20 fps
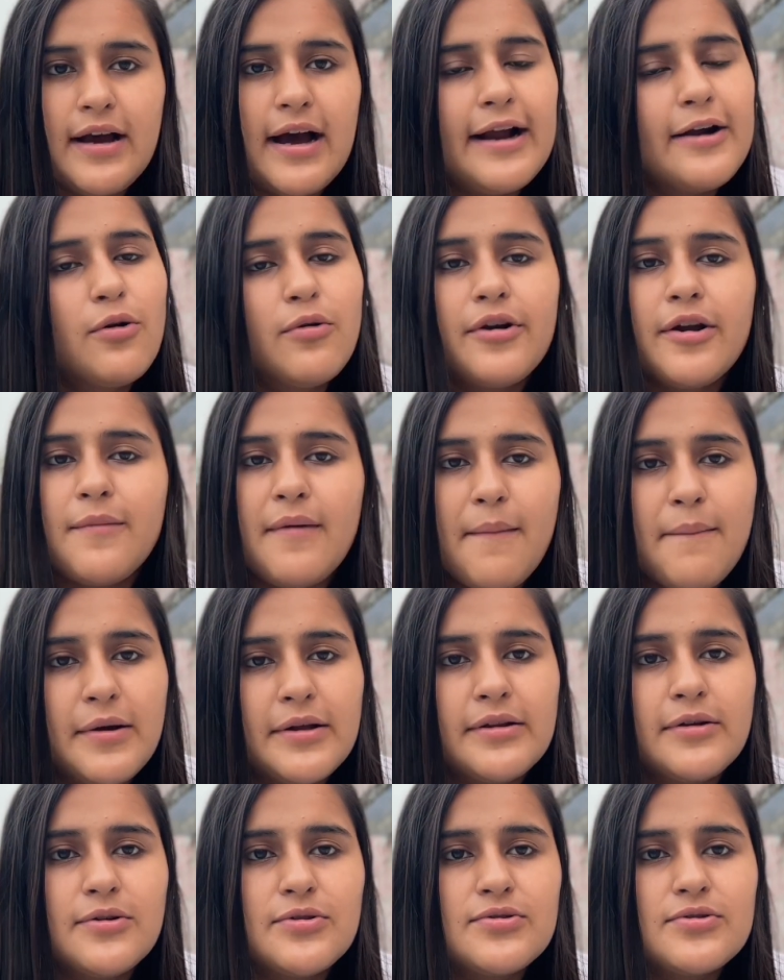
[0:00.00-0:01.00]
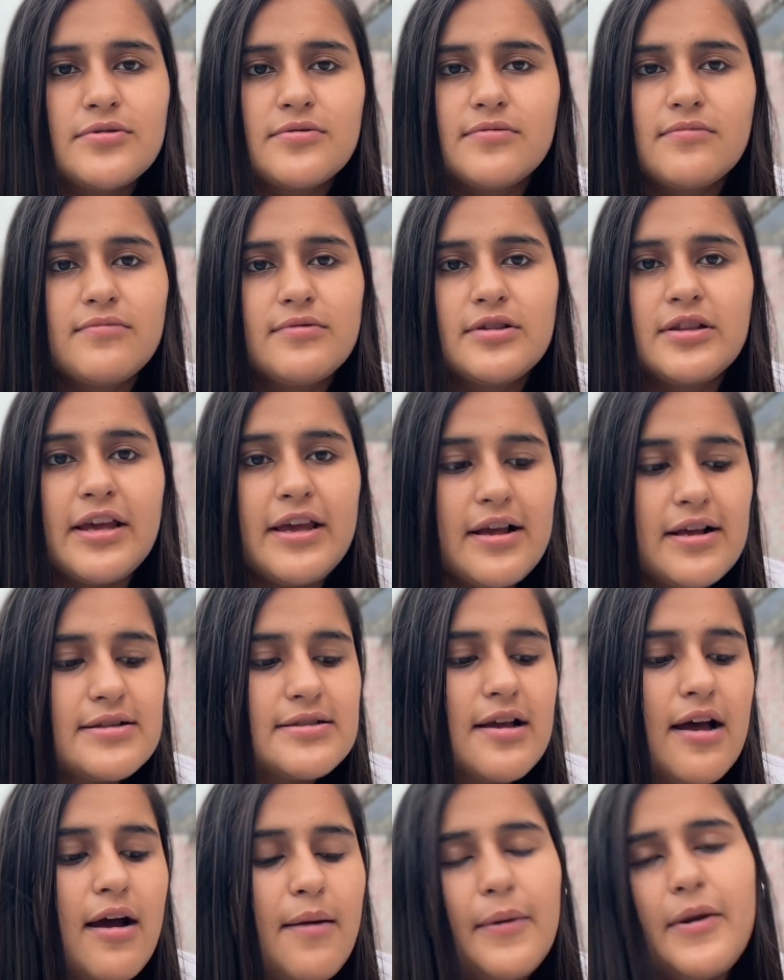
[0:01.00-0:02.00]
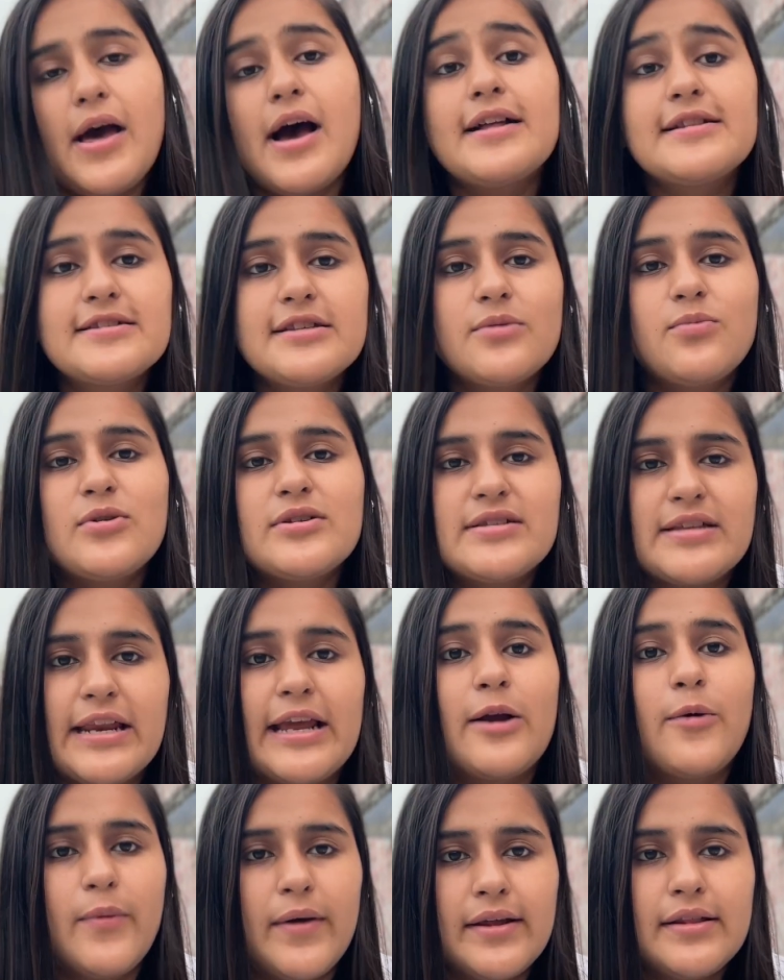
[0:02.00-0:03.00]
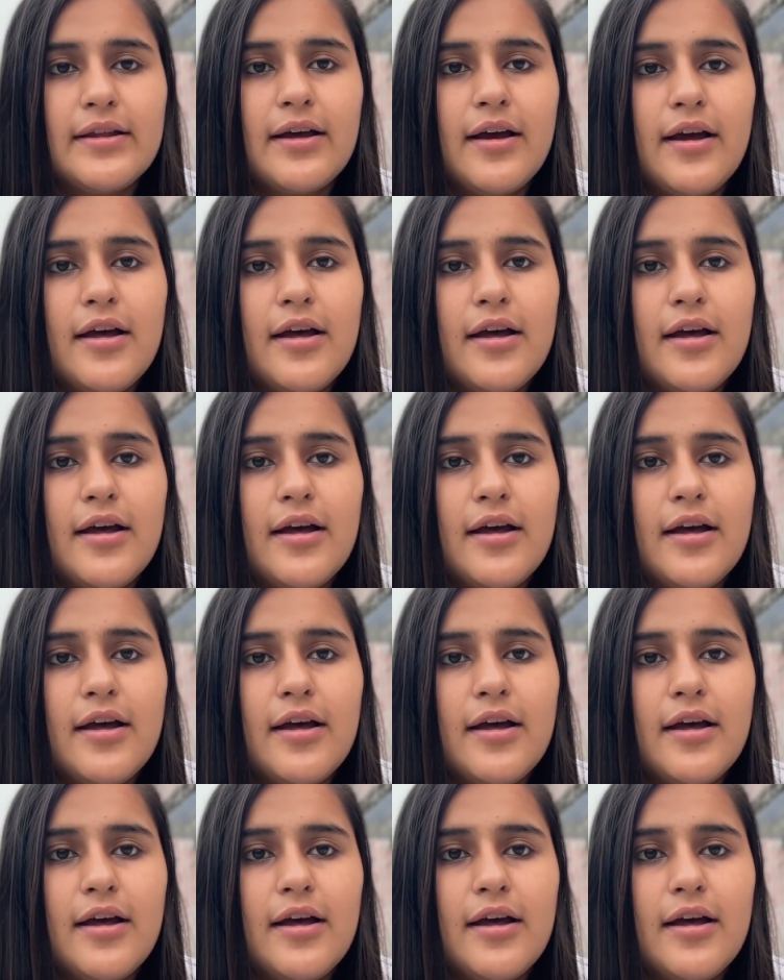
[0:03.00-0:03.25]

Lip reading: I don't remember those things, but the answer was Rigved.